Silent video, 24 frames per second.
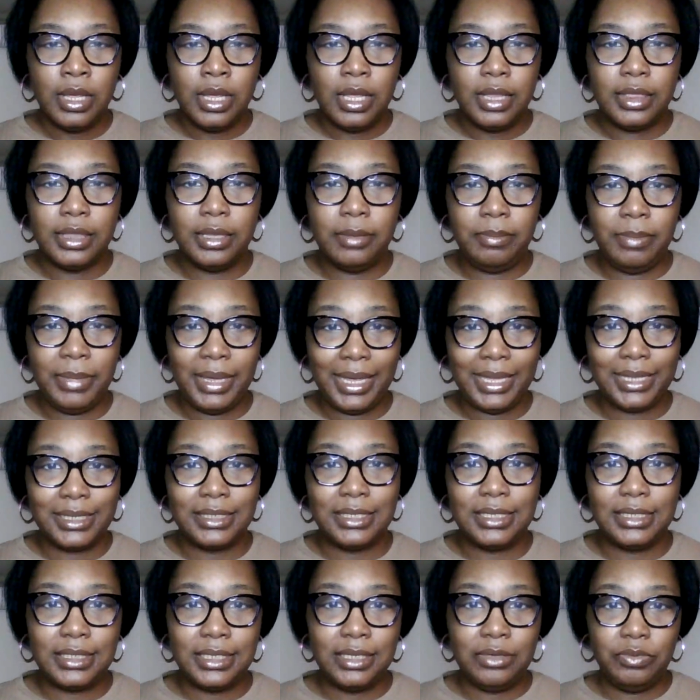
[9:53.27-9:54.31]
the mess
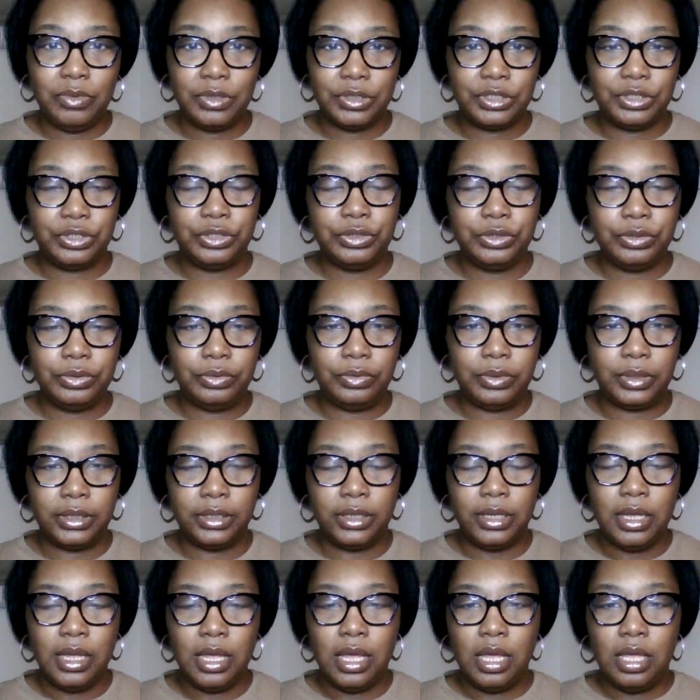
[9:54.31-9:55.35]
to see what's the truth.
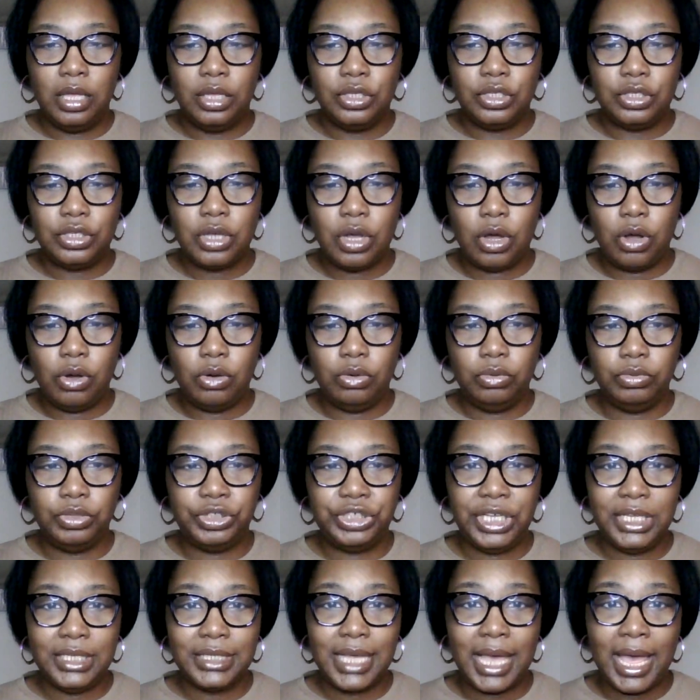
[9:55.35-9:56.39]
So
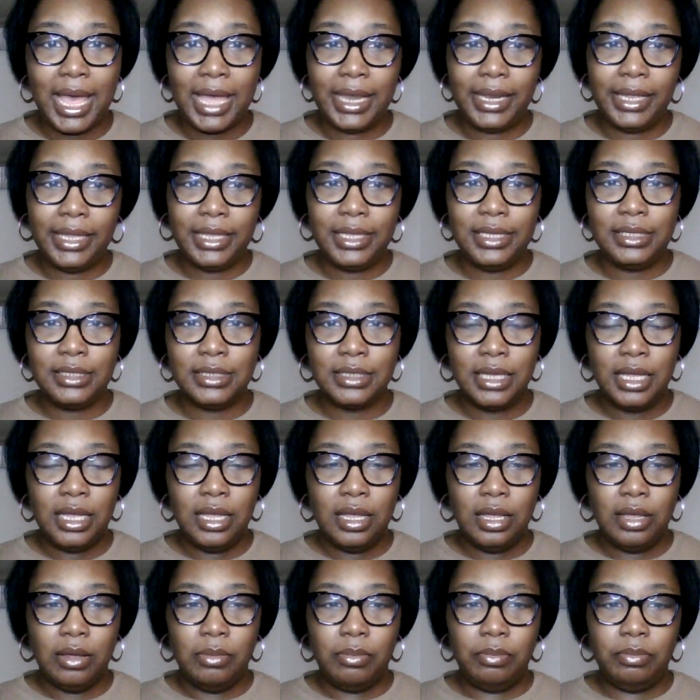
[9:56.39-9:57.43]
she's at his
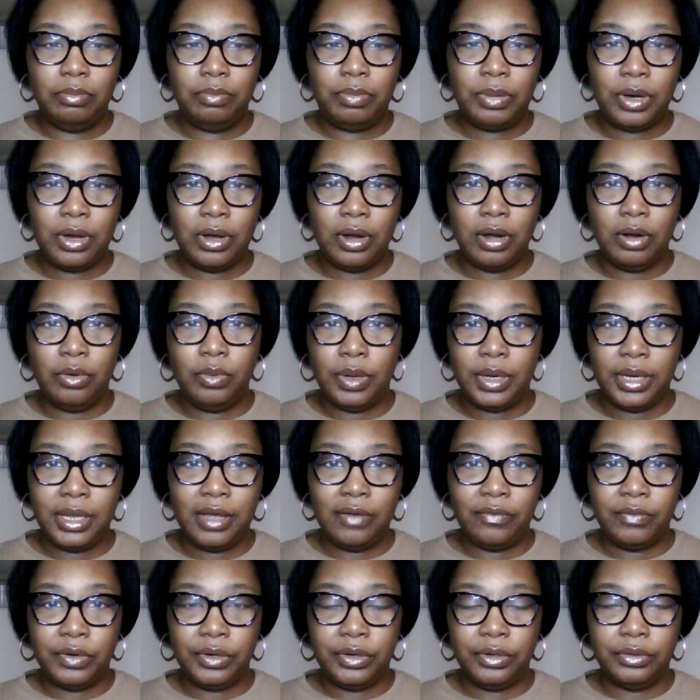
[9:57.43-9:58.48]
bar or
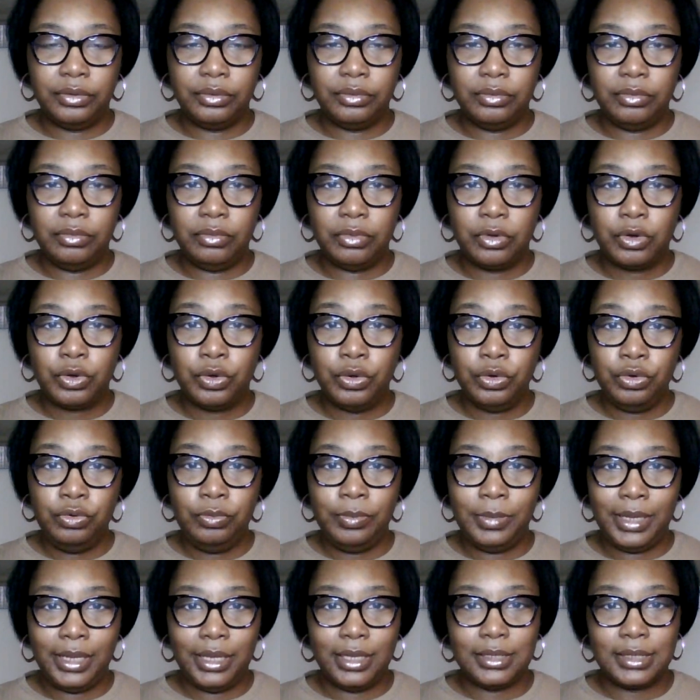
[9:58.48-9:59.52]
whatever, Crew
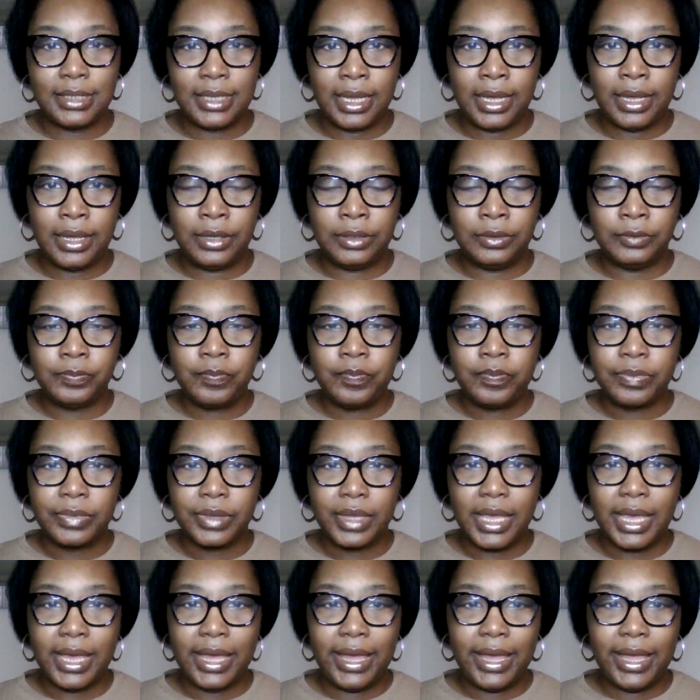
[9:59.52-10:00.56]
Midtown,
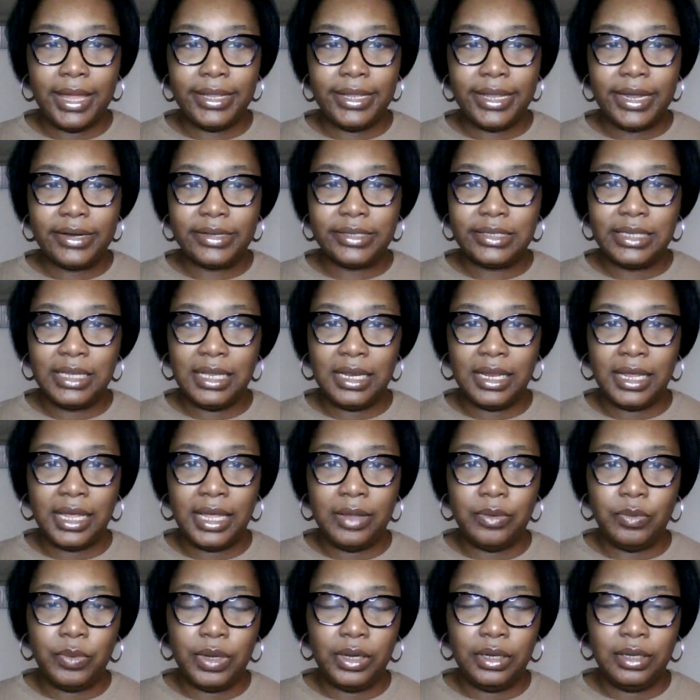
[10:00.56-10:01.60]
and they're sitting
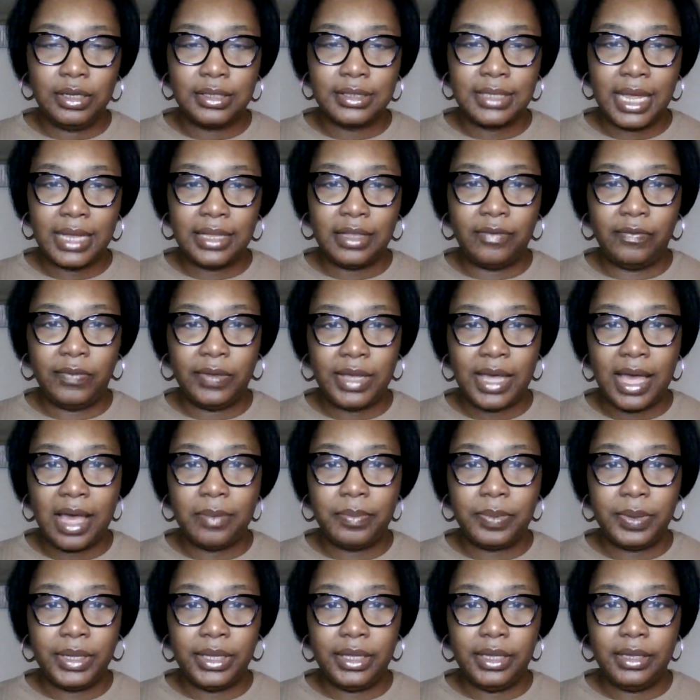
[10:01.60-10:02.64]
in what looks like the
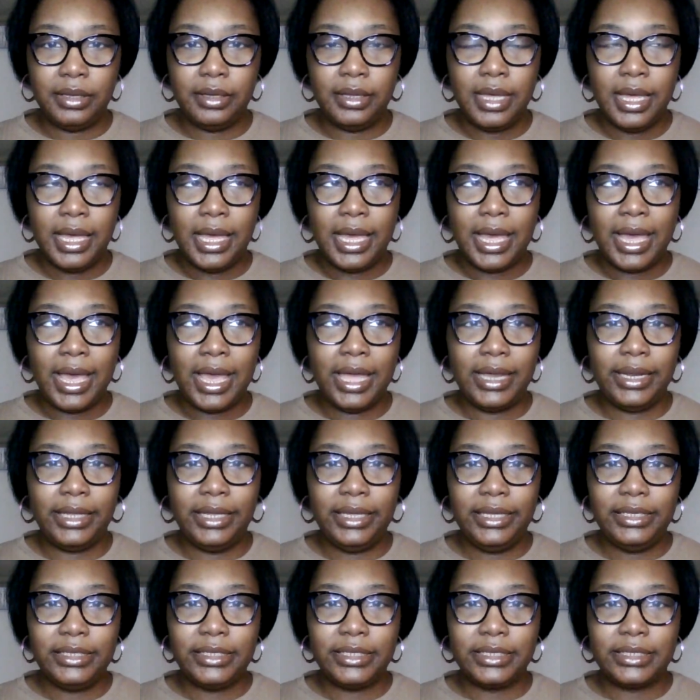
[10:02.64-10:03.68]
VIP, and
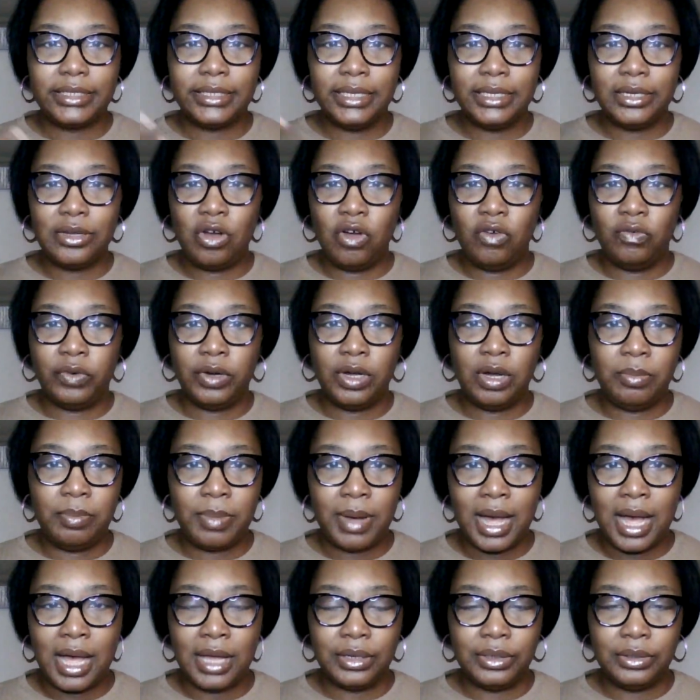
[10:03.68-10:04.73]
he's sent over a
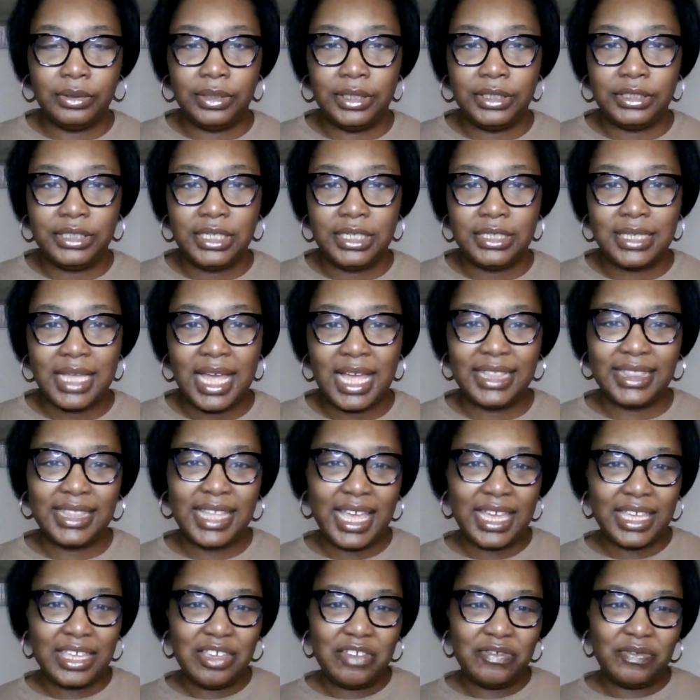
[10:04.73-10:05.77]
bottle, and she's like,
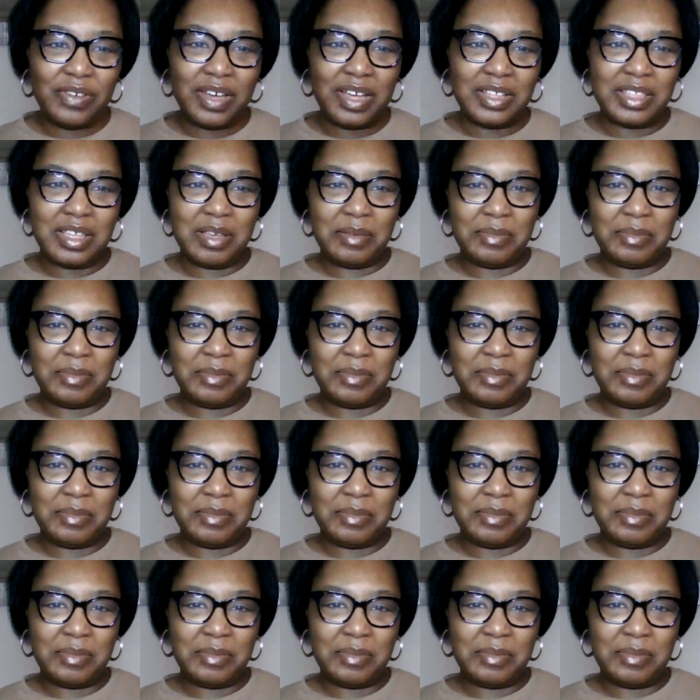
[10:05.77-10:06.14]
"Thank you for the